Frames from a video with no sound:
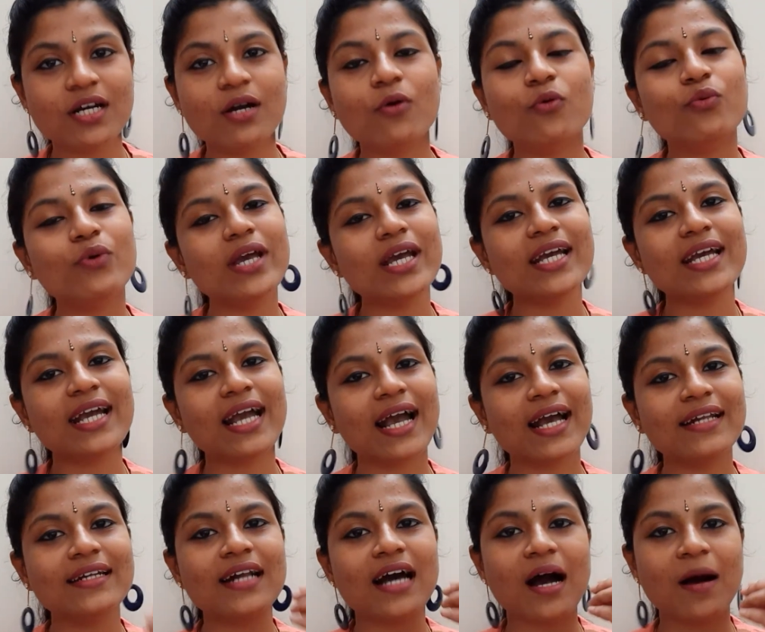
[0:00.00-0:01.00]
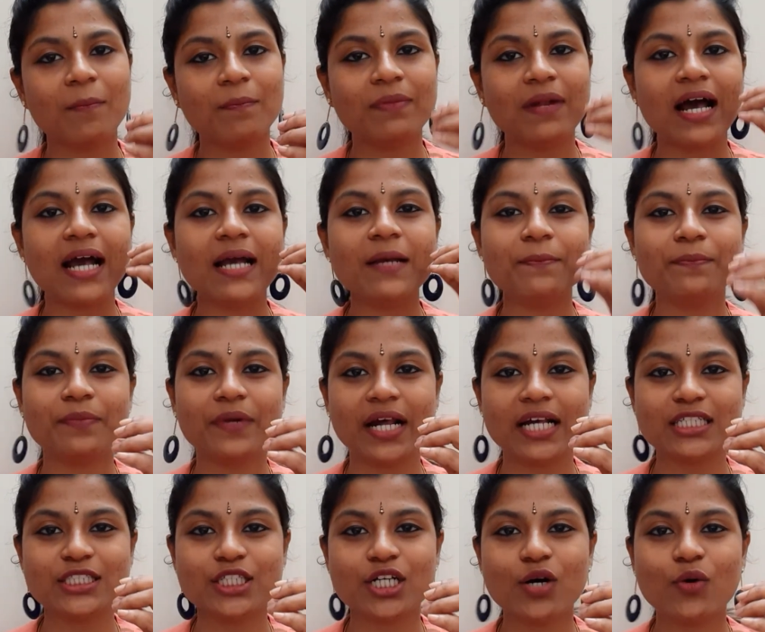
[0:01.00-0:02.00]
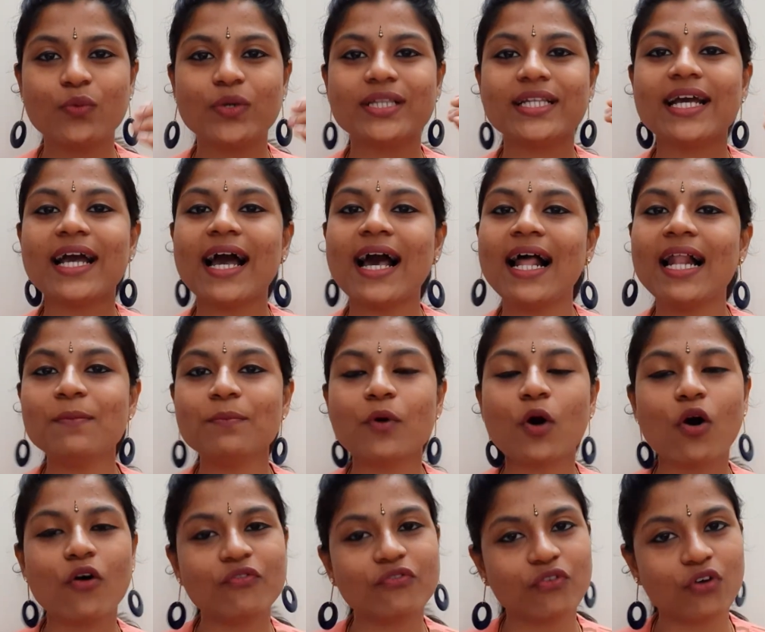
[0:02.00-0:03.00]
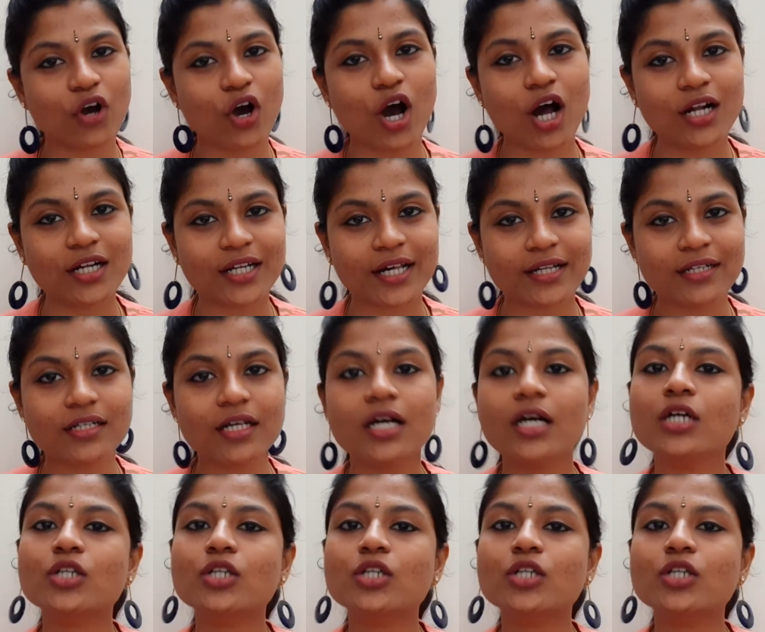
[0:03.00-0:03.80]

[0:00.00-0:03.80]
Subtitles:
we can apply pressure with the help of cotton